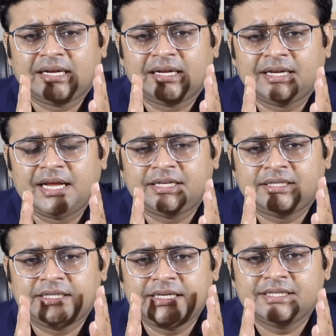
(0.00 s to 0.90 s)
that
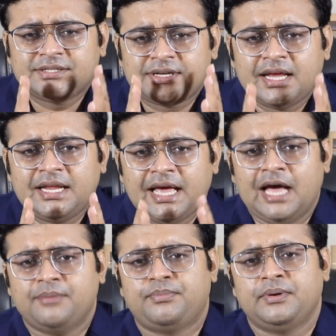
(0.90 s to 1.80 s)
is really
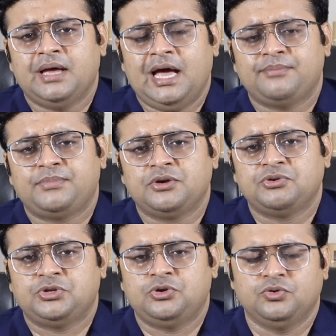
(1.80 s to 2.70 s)
happening
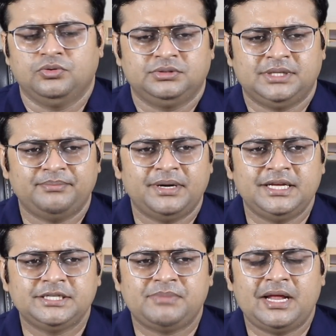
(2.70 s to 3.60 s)
with you? Somebody
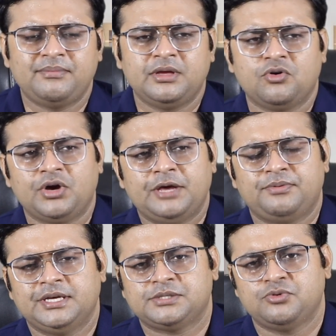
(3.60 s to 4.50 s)
is blaming, okay,
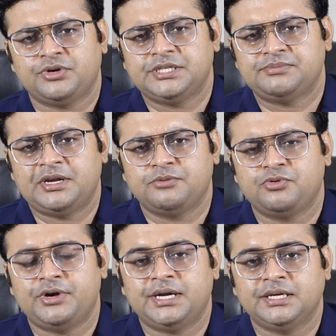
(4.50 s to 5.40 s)
Facebook is
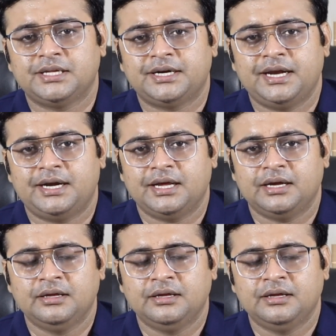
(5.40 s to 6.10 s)
manipulating the data.